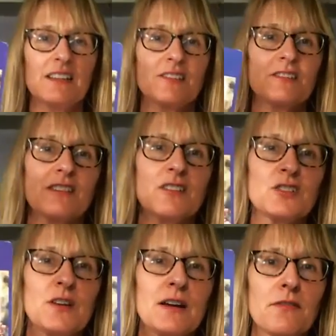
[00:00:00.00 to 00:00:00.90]
So as long as
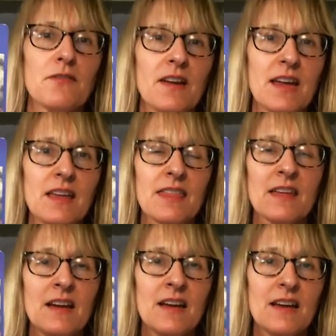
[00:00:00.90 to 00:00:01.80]
you have faith
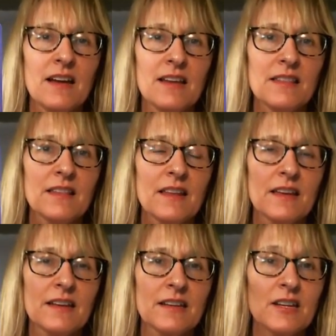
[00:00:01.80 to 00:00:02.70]
in,
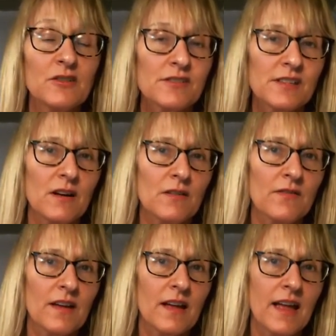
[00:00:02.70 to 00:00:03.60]
in, in yourself
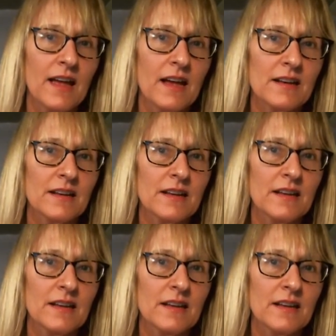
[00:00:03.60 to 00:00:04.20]
and